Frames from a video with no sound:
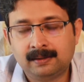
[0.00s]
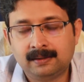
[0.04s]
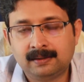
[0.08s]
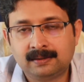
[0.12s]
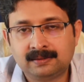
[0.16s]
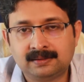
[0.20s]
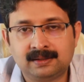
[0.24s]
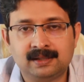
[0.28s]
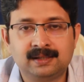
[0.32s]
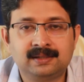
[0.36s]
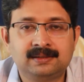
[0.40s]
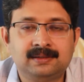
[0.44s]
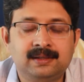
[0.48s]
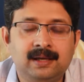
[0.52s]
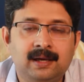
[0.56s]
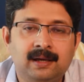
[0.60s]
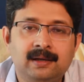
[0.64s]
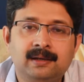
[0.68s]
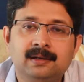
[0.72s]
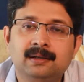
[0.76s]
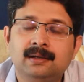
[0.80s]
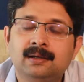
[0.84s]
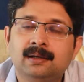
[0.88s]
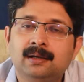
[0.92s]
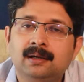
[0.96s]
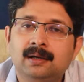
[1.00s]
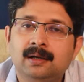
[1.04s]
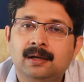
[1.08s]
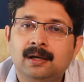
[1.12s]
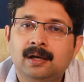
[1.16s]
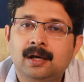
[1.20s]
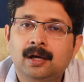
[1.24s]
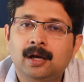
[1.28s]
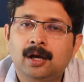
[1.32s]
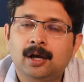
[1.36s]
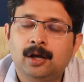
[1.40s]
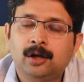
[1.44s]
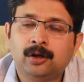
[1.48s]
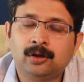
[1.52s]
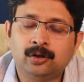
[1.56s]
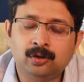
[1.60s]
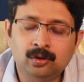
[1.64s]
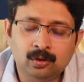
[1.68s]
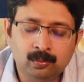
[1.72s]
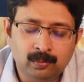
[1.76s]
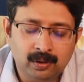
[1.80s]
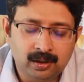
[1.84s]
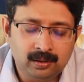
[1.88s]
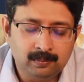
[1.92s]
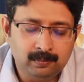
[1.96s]
says that
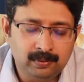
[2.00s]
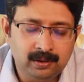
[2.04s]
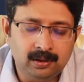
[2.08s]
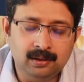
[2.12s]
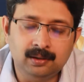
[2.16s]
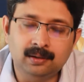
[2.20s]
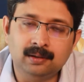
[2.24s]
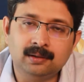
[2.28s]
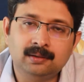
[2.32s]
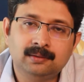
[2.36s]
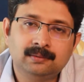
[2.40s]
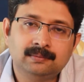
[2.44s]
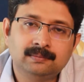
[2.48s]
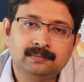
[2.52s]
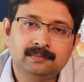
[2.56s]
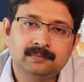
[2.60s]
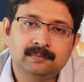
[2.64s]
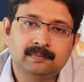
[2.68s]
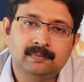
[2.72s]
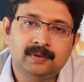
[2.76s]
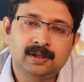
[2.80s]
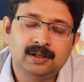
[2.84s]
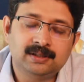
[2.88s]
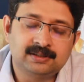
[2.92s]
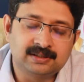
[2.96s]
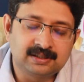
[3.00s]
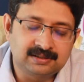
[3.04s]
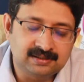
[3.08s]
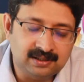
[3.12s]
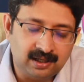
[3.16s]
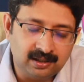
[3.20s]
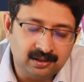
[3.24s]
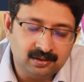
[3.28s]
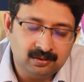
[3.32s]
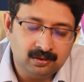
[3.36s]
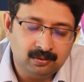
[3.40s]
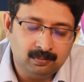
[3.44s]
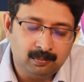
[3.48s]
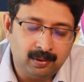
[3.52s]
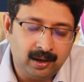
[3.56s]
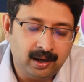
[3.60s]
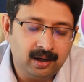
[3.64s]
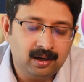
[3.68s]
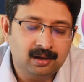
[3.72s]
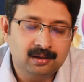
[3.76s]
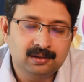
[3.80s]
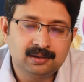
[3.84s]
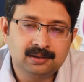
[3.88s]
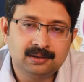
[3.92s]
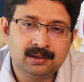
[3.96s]
human being is a
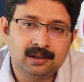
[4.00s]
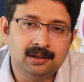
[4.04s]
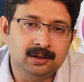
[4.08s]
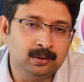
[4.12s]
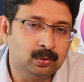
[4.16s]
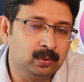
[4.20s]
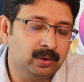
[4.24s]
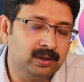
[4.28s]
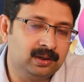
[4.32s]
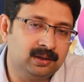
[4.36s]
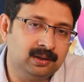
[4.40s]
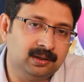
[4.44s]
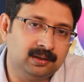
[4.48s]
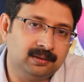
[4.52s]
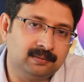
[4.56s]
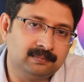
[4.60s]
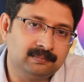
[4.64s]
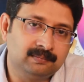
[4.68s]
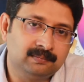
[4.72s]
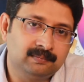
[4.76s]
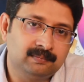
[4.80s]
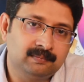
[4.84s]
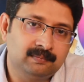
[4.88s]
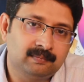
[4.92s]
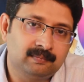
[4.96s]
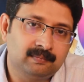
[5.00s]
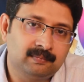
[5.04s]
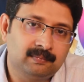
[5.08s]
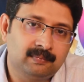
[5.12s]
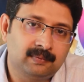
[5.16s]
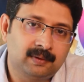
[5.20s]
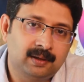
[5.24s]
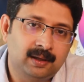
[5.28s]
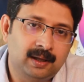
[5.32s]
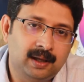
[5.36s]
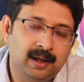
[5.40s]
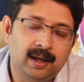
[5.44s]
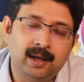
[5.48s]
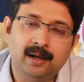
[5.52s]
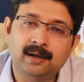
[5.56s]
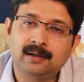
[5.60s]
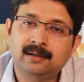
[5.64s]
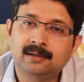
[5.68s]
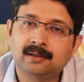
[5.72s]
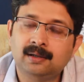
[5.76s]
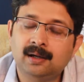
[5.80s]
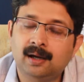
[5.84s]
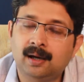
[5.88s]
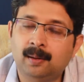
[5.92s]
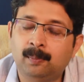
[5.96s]
psychobiological unity and
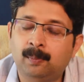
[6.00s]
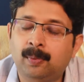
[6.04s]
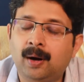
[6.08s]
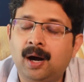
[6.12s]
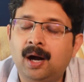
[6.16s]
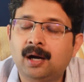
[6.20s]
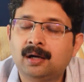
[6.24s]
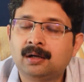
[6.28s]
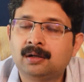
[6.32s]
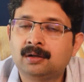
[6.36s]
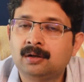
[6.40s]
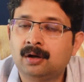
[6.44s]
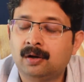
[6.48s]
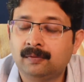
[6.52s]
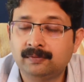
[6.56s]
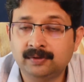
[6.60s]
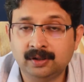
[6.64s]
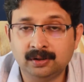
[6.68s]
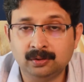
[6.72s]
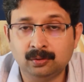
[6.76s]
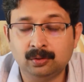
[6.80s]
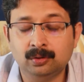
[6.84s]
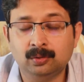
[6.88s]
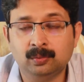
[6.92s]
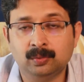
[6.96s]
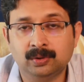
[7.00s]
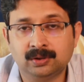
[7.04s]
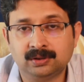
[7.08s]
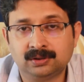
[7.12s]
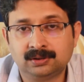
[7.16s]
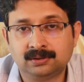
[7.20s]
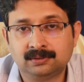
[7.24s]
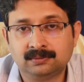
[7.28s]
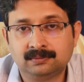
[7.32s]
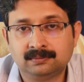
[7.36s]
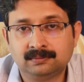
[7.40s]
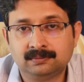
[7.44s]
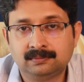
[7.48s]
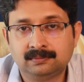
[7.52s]
a part of the universe.